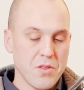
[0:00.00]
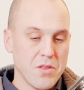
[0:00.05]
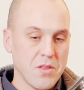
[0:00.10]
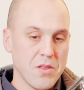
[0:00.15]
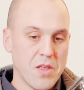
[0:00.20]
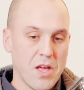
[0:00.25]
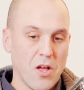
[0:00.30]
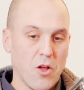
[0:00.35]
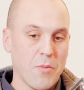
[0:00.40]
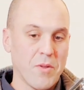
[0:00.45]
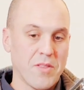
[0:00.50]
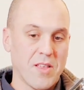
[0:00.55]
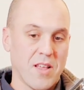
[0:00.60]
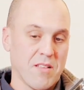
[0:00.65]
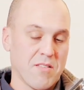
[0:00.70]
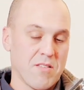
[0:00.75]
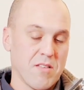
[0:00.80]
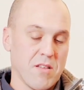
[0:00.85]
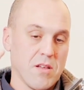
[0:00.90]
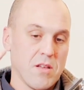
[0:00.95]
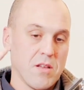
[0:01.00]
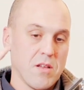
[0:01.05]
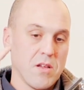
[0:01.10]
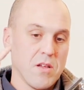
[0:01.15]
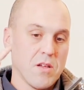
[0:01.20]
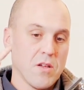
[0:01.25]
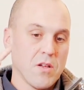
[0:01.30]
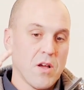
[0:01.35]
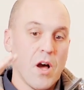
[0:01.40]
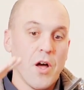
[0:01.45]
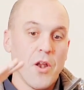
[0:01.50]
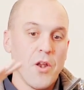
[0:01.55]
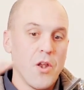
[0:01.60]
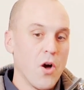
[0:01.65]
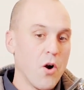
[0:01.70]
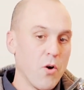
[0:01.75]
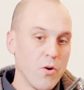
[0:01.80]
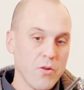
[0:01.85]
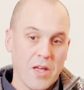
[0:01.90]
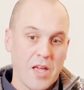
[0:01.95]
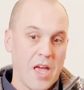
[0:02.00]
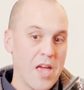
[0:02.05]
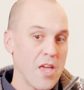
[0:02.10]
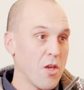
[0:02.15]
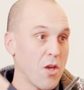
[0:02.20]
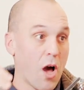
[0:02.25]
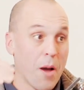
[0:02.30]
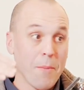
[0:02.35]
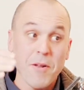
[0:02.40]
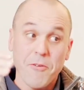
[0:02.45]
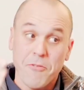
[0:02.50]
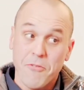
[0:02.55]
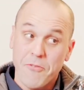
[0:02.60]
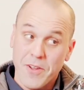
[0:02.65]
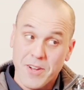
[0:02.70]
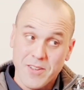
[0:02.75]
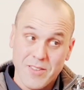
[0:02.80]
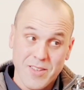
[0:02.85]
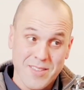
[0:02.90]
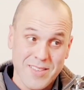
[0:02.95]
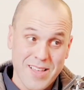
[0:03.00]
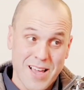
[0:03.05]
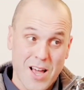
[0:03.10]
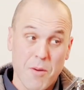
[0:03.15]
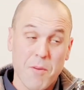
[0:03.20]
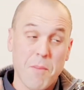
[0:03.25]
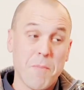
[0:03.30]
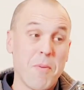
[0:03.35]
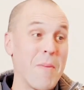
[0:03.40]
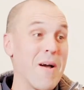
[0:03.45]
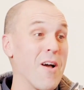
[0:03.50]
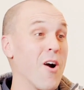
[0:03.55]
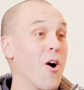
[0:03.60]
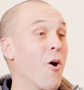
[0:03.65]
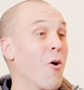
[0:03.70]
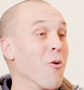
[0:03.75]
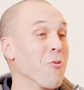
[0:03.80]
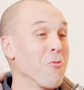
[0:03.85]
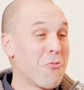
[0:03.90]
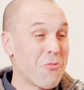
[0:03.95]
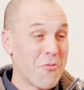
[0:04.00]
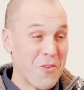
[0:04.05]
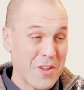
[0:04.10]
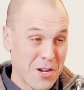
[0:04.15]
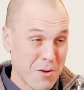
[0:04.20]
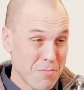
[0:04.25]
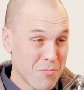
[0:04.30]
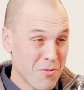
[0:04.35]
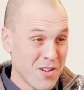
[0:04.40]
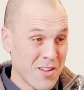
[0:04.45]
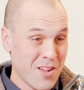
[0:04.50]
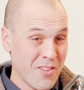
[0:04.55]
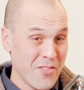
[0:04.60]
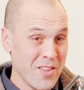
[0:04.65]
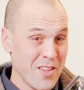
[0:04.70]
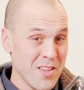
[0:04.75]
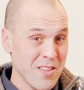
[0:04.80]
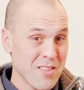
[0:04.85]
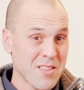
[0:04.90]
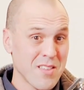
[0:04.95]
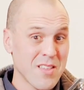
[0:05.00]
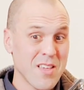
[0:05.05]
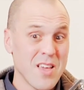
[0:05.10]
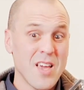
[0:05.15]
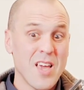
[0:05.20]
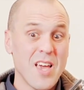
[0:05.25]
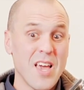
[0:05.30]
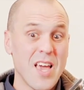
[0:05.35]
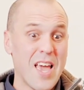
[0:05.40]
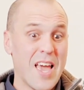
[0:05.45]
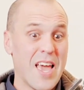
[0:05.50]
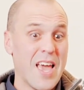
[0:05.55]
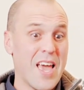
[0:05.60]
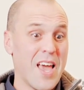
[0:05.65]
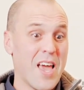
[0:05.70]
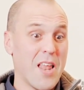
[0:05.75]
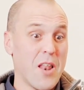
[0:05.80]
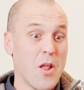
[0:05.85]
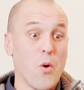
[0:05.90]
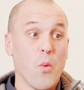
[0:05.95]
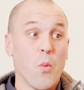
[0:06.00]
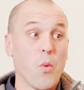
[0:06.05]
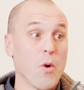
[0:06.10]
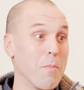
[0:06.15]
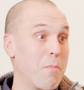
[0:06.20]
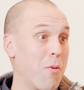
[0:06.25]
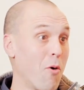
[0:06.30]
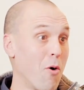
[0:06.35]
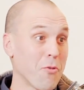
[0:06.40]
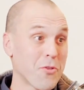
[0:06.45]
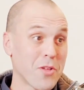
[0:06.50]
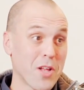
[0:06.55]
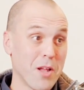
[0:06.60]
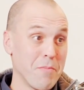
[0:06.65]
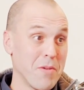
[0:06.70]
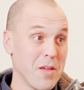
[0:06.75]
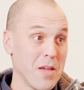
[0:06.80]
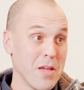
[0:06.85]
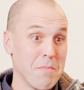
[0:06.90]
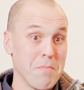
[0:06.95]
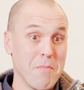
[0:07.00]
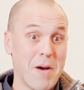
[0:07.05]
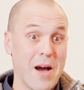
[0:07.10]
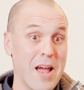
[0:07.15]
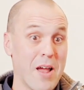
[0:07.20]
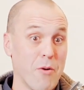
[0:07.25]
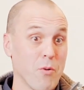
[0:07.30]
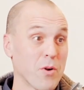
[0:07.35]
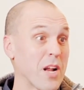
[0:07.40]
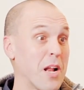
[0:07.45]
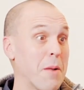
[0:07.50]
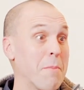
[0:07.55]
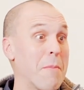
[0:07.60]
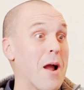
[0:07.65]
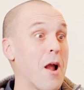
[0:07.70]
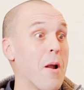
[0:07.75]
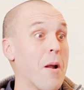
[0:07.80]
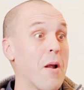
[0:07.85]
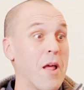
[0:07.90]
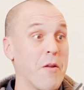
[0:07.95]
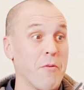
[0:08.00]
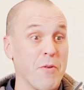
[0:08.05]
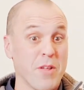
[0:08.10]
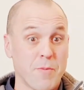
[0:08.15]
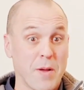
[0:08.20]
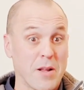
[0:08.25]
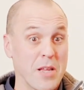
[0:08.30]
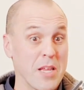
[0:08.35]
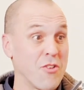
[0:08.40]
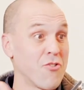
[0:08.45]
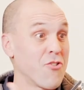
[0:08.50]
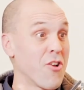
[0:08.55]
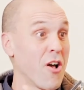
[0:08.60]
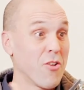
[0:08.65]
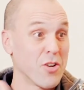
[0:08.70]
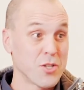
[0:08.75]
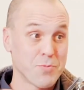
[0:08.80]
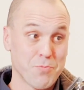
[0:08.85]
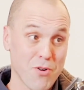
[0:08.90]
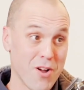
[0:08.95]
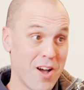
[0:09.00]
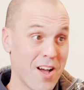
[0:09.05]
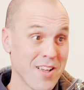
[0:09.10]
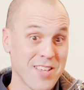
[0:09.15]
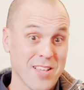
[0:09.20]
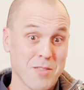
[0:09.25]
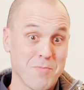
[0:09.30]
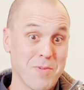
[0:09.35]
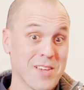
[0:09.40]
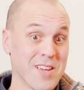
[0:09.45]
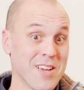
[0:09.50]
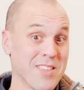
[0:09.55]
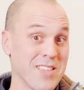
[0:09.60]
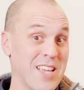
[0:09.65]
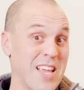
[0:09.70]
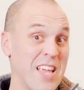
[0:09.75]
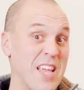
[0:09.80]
element that's unknown, like, hey, I'm going to figure this out. I'm going to put my own fingerprint on this, and we're both going to be we're going to admire and respect each other's process, because